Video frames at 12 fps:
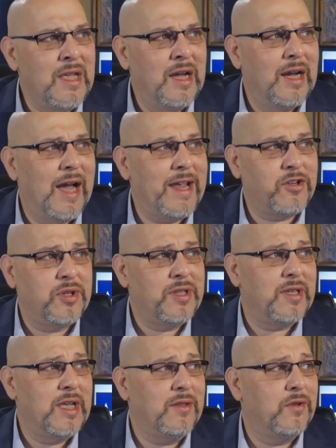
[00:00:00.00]
Uh, I actually
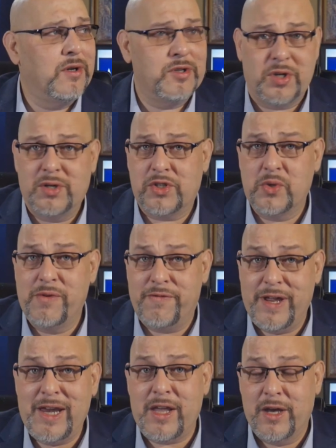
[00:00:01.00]
think there is also a
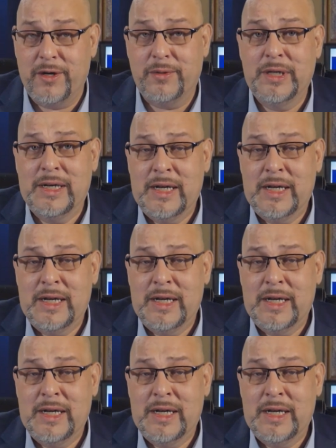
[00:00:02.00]
video